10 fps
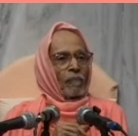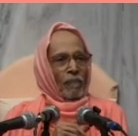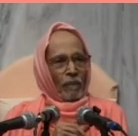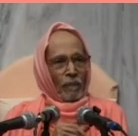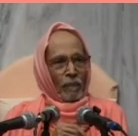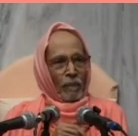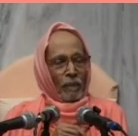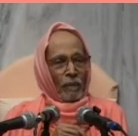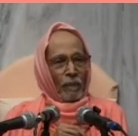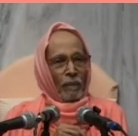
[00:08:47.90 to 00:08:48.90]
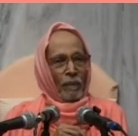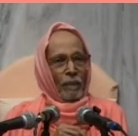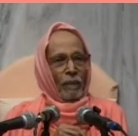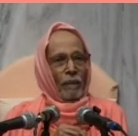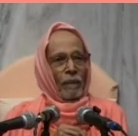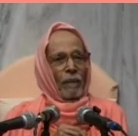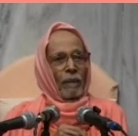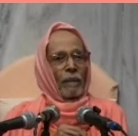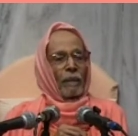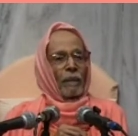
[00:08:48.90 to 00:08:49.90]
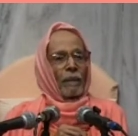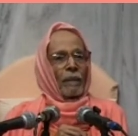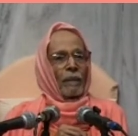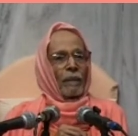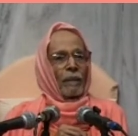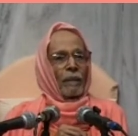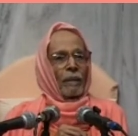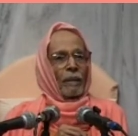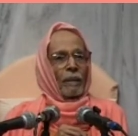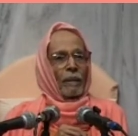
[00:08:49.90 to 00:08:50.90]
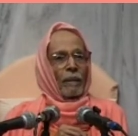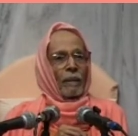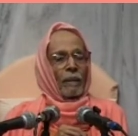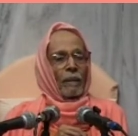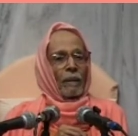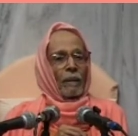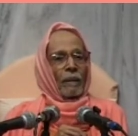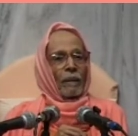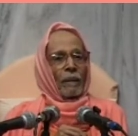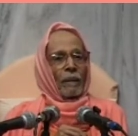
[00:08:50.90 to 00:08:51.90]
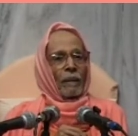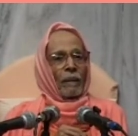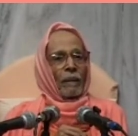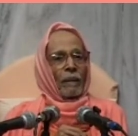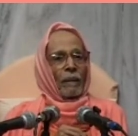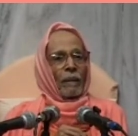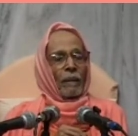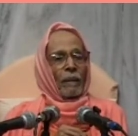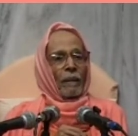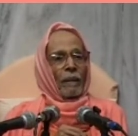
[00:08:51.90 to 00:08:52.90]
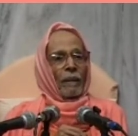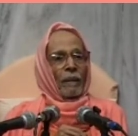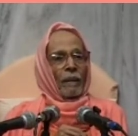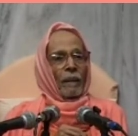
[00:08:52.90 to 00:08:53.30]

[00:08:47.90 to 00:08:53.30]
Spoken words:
(silence)